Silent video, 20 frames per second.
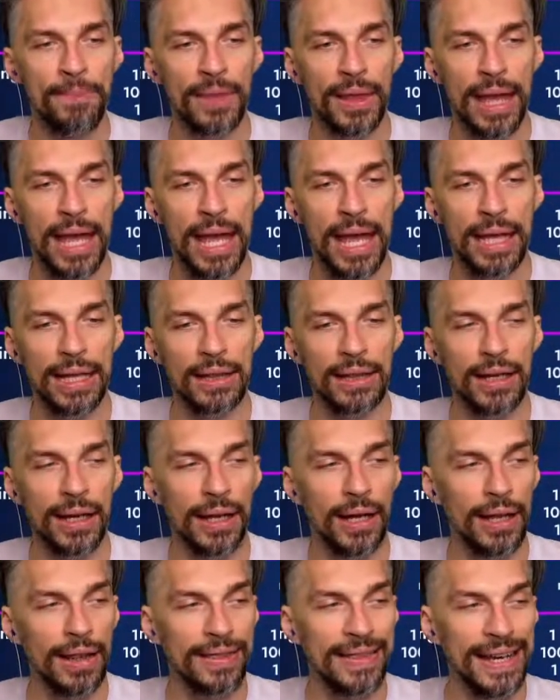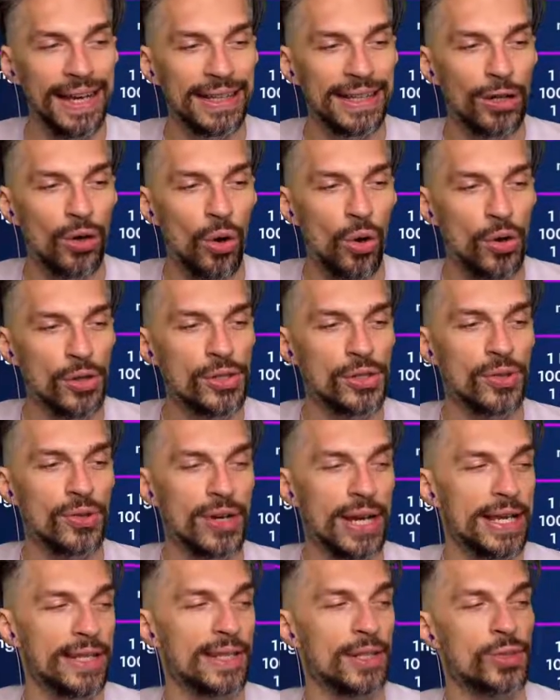and that also
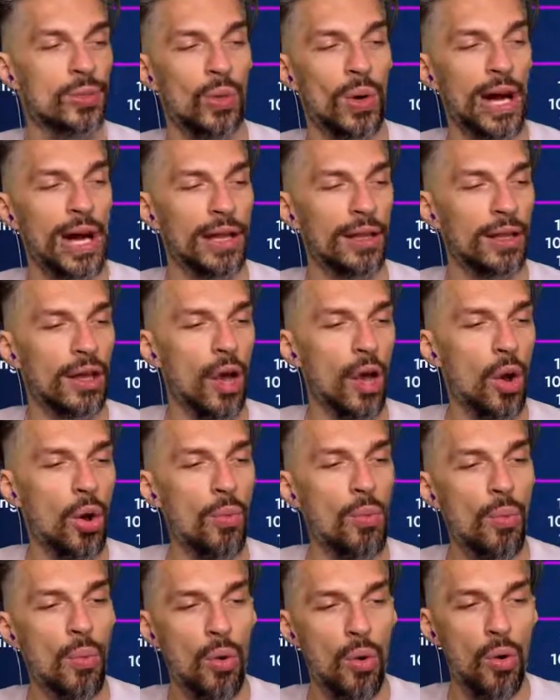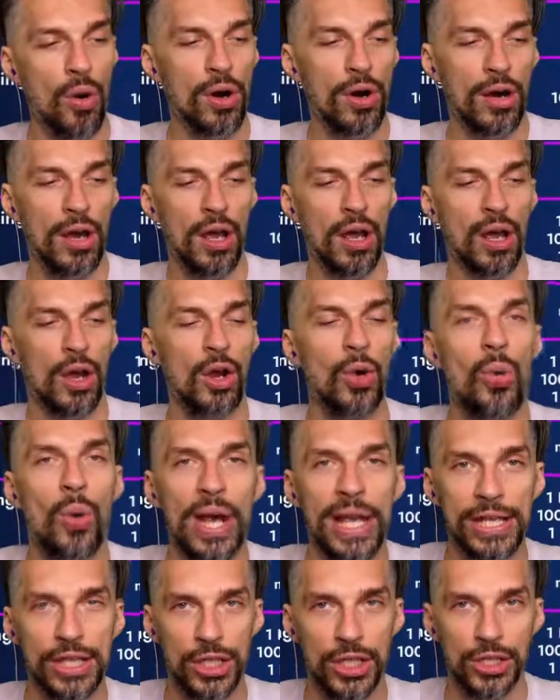raises one more
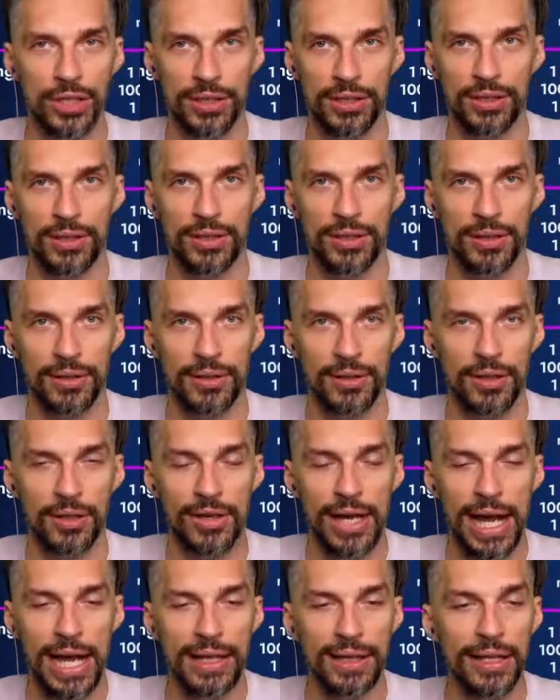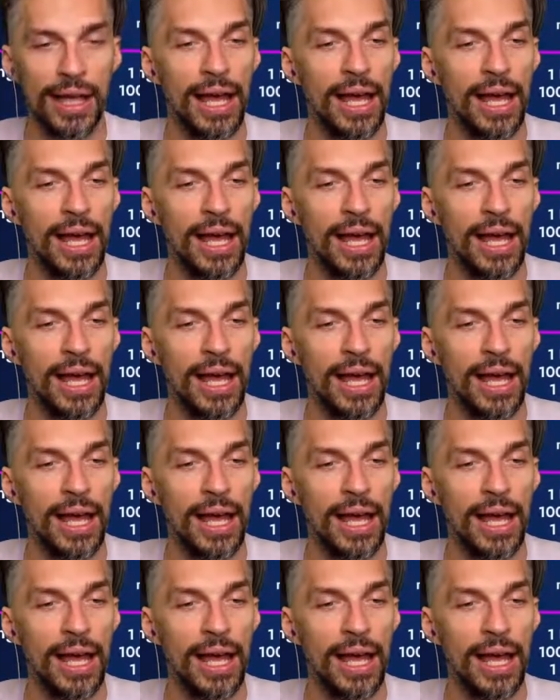question, right?